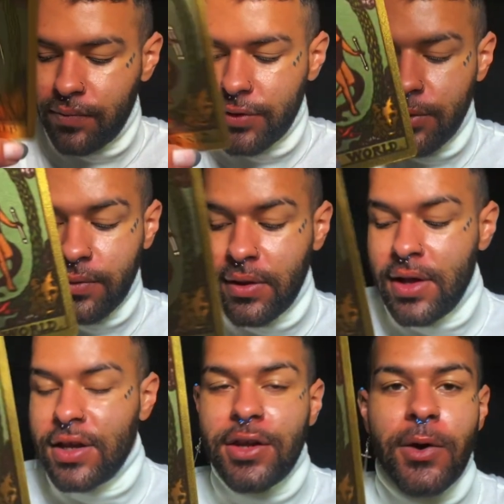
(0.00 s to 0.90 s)
They're,
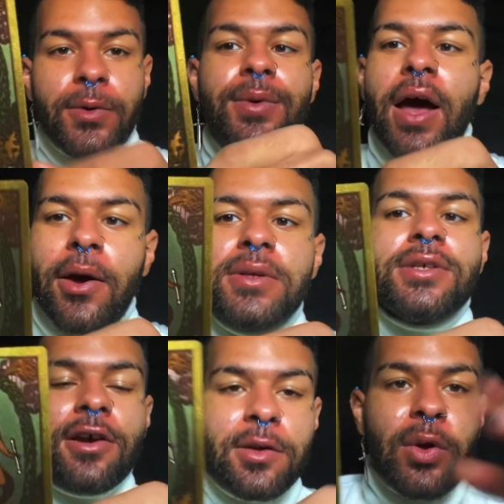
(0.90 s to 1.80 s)
you know, how I was
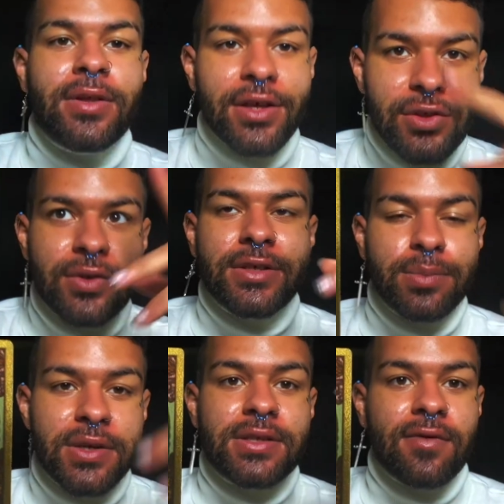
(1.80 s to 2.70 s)
talking about like they're in this
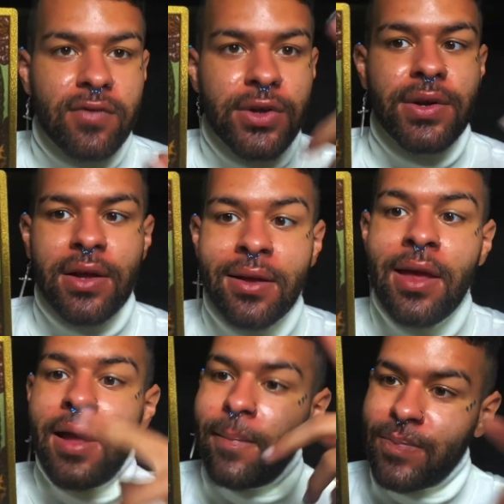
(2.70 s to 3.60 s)
place of learning,
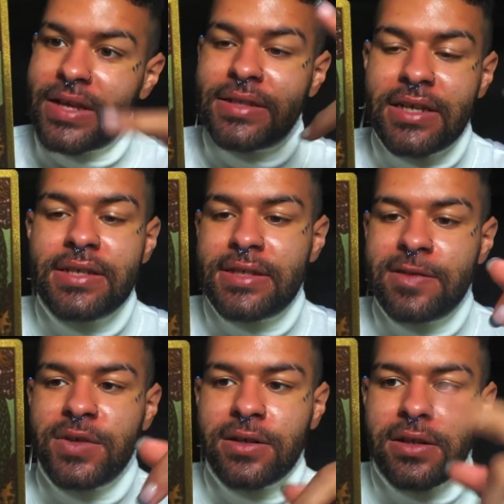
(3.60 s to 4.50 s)
it does seem
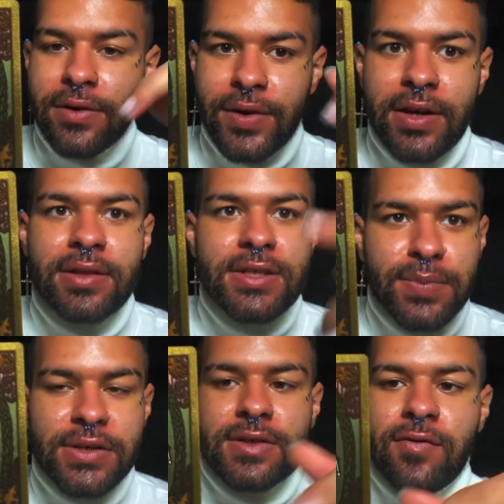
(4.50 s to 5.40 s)
like they were in this
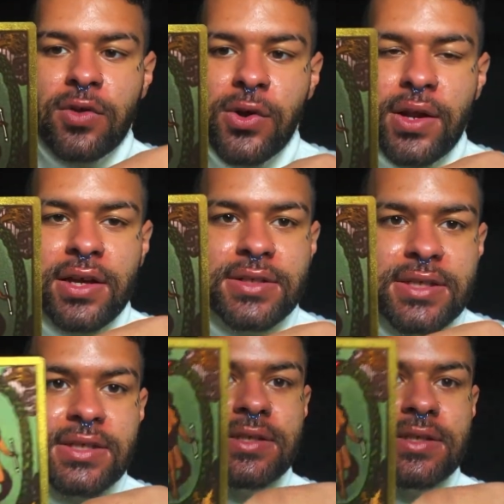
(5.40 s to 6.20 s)
place of learning and seeing